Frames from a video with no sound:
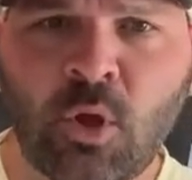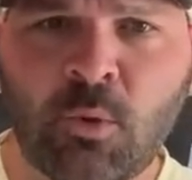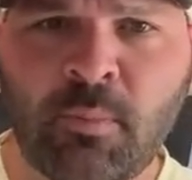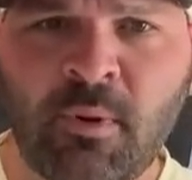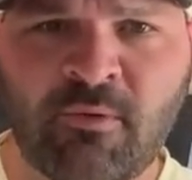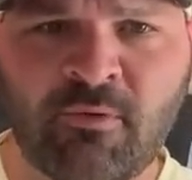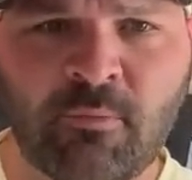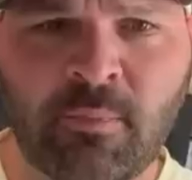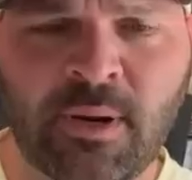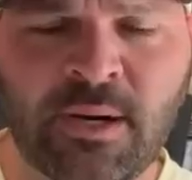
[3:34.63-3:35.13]

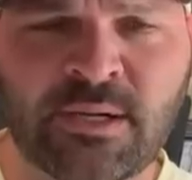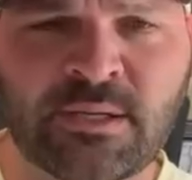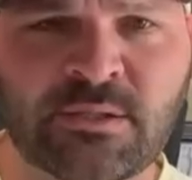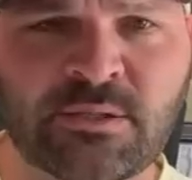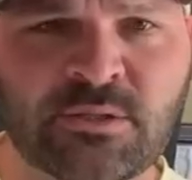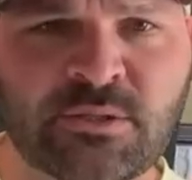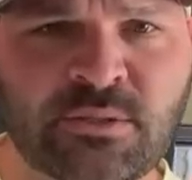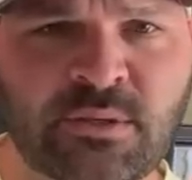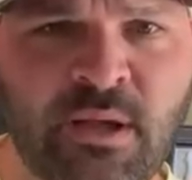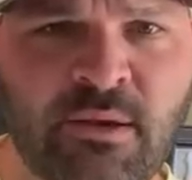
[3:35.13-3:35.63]

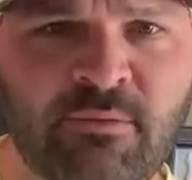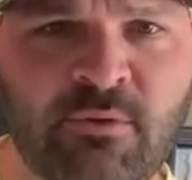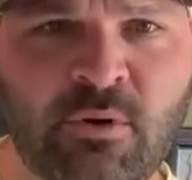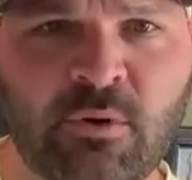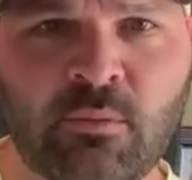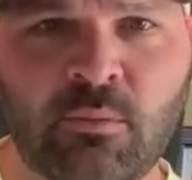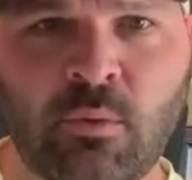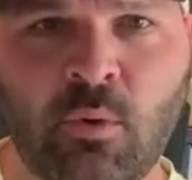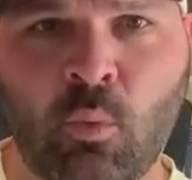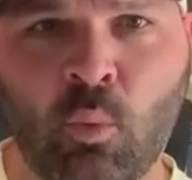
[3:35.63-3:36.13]
everybody's
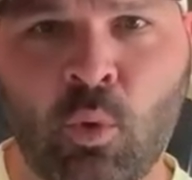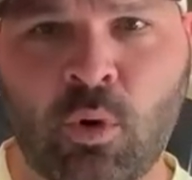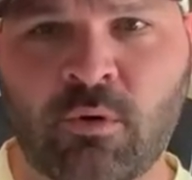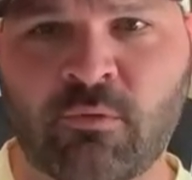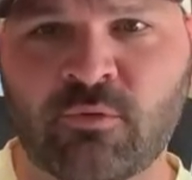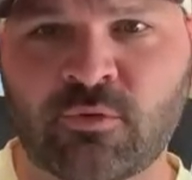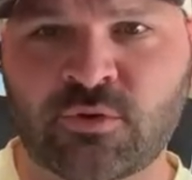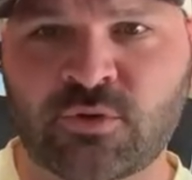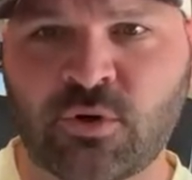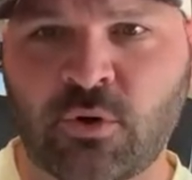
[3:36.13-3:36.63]
having a
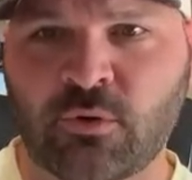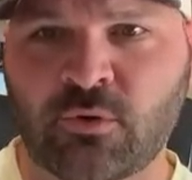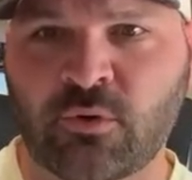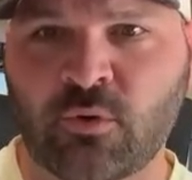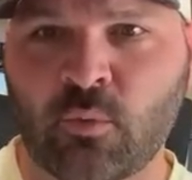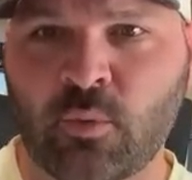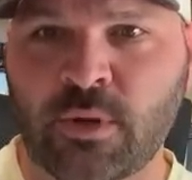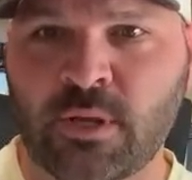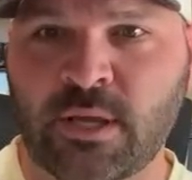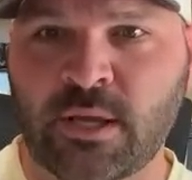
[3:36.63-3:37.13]
wonderful start to
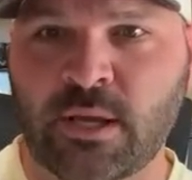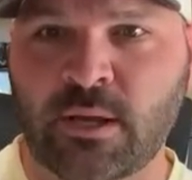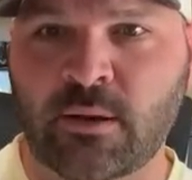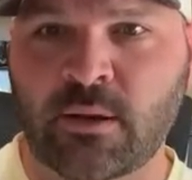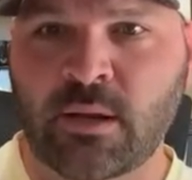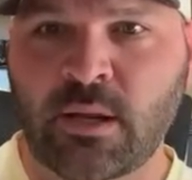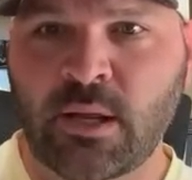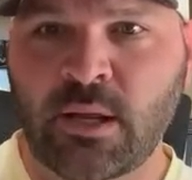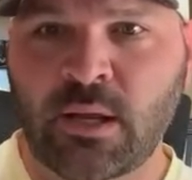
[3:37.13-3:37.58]
the weekend.